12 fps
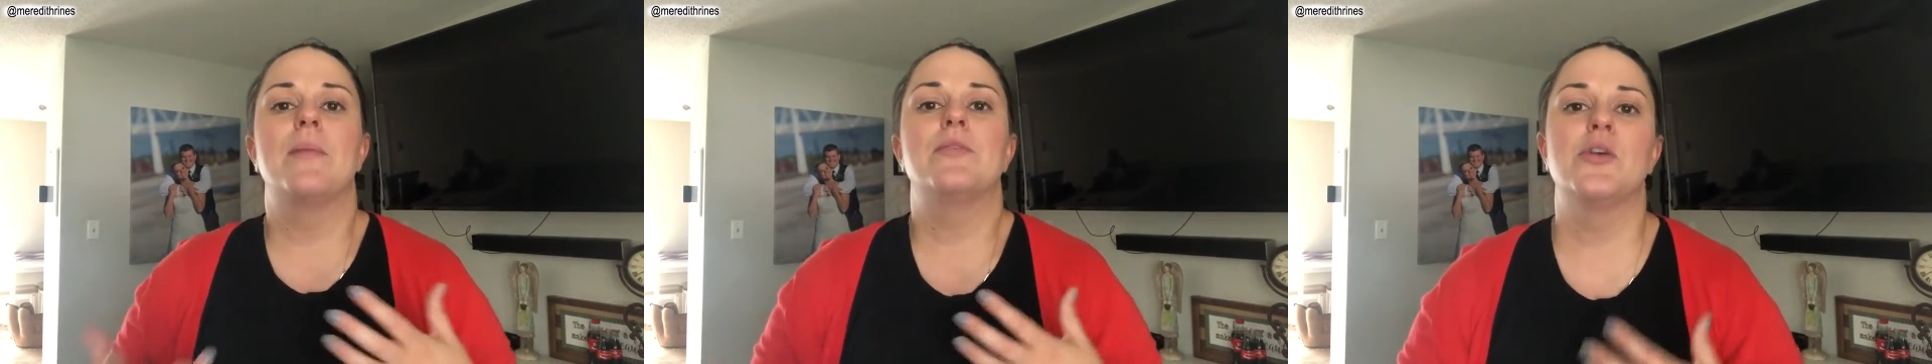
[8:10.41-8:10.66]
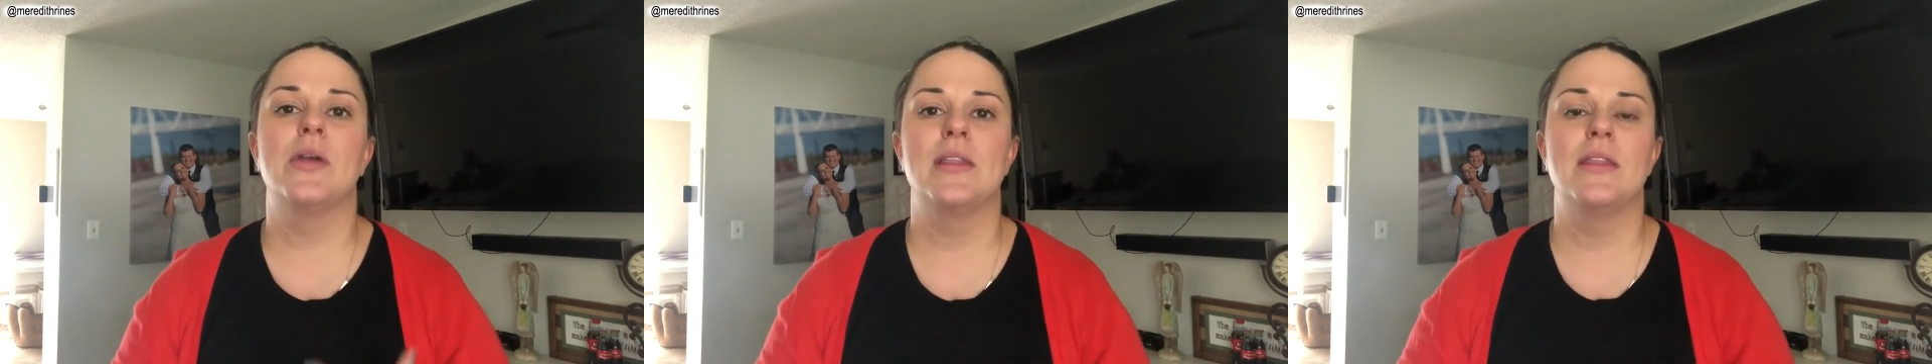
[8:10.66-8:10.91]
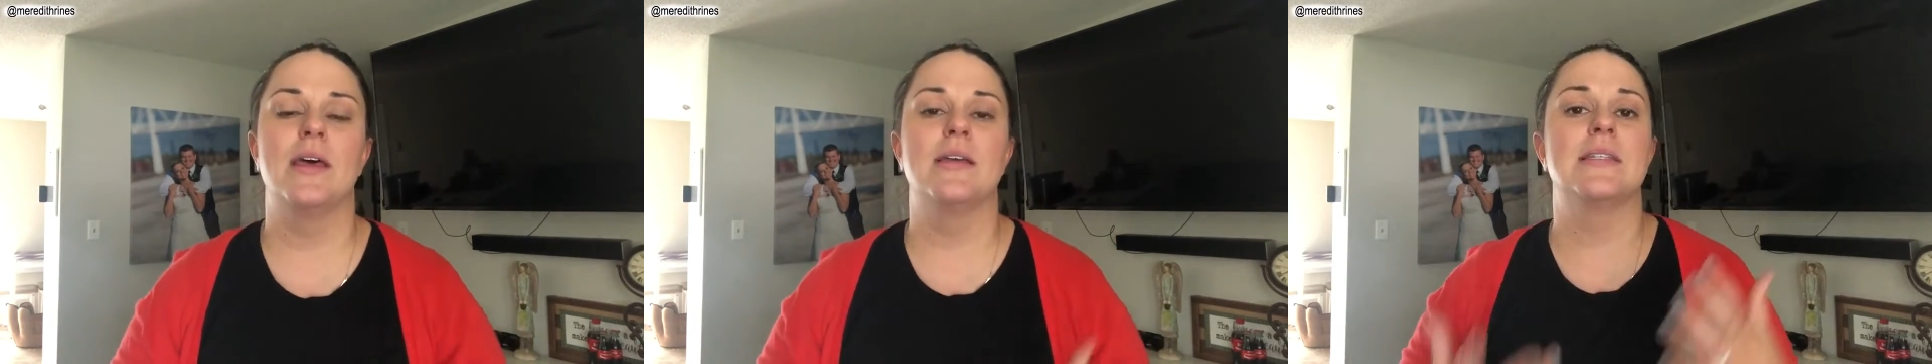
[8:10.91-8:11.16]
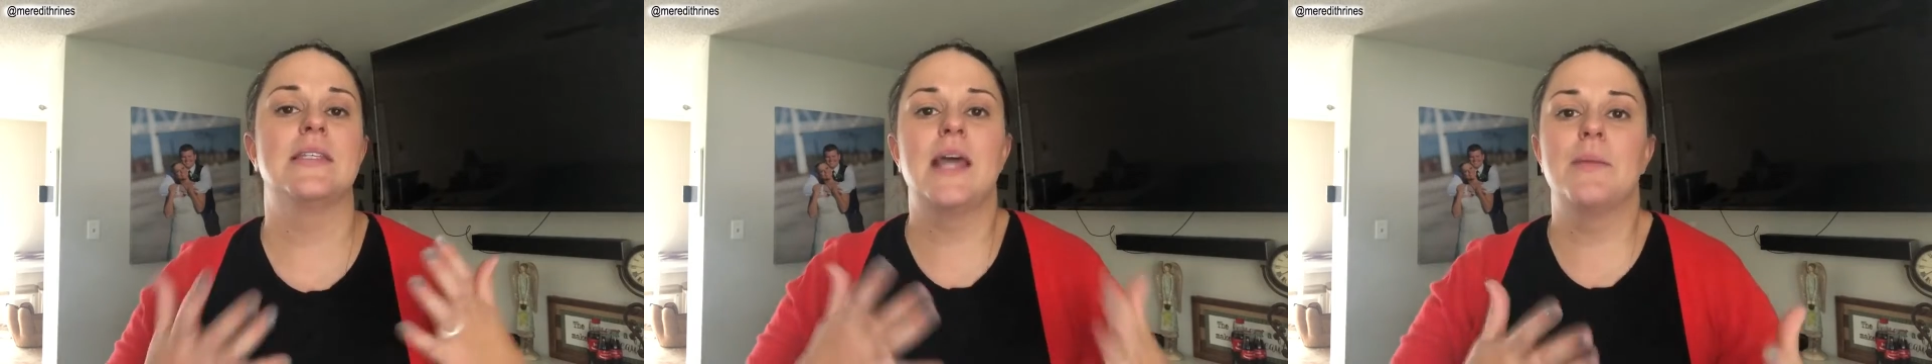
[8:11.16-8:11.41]
I'm doing the
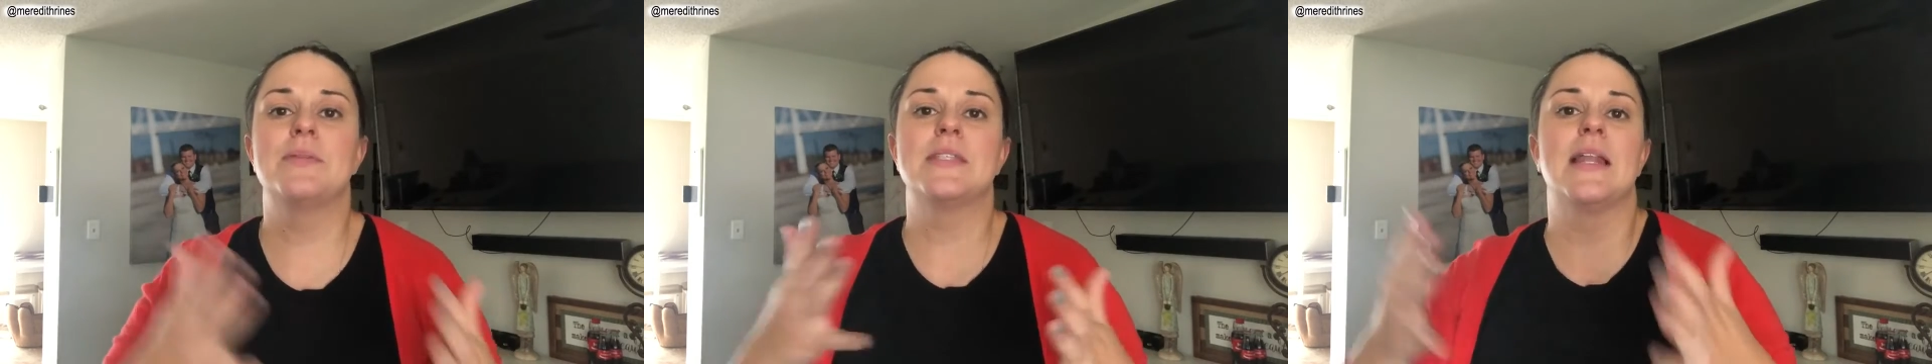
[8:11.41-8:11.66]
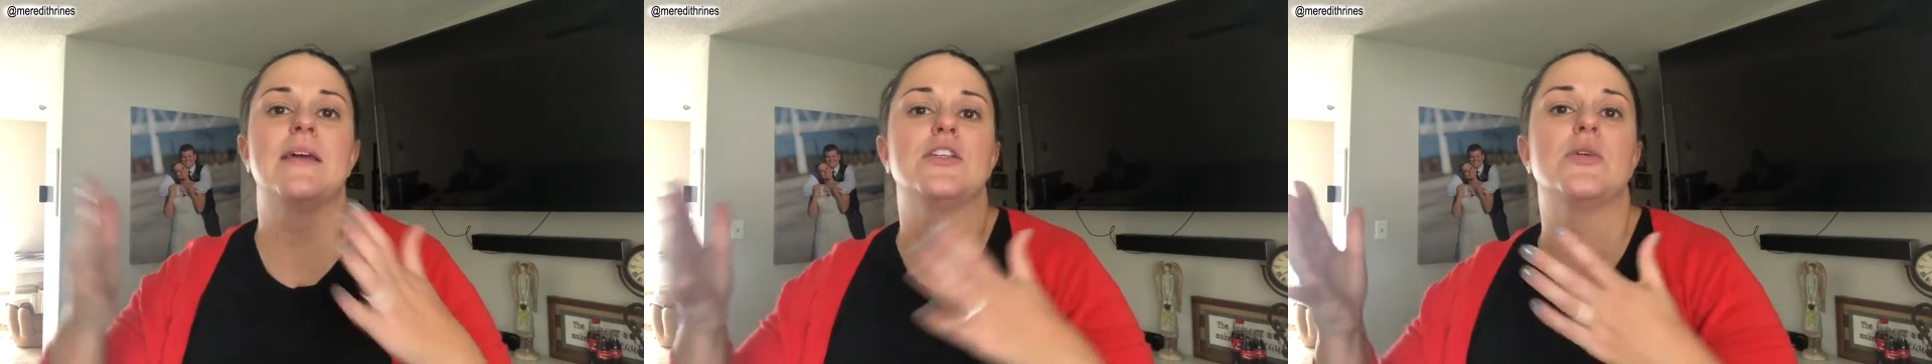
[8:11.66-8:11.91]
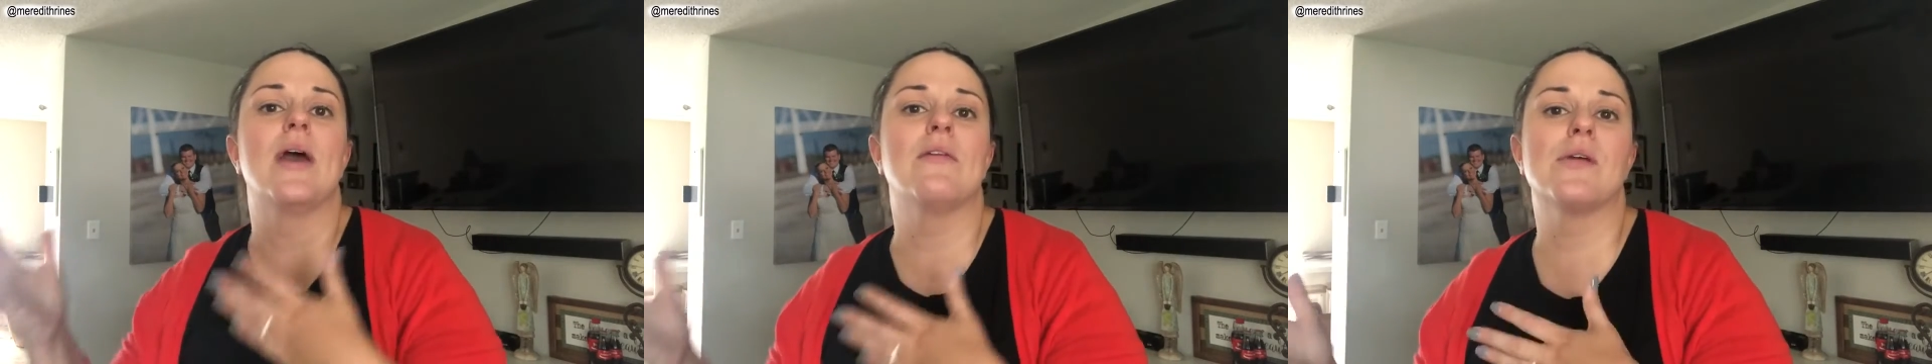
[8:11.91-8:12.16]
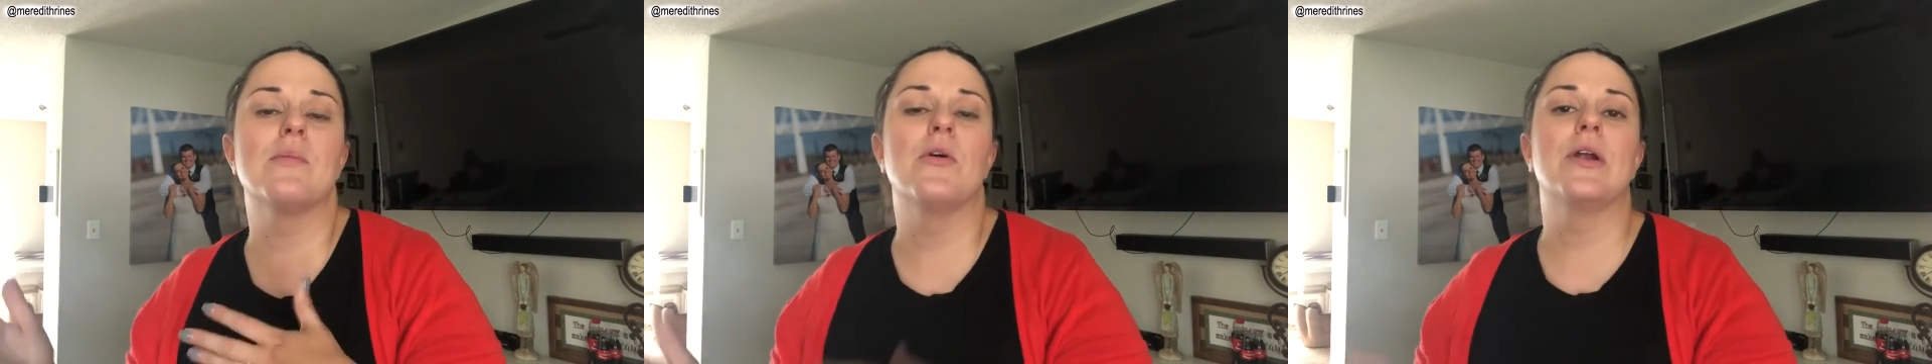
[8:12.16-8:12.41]
steps that I do
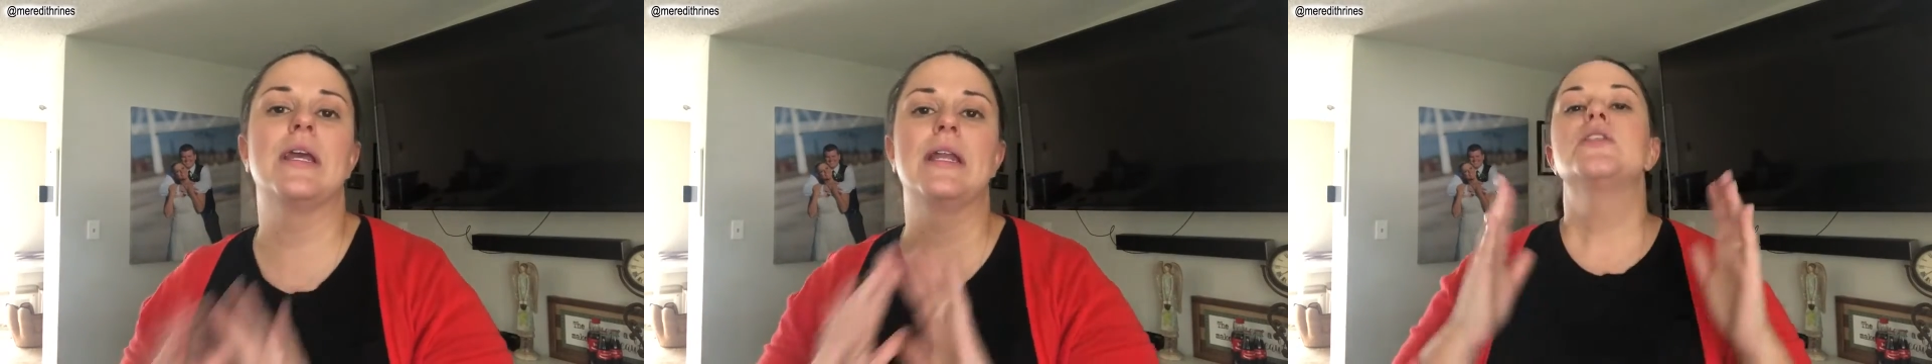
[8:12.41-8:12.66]
every morning.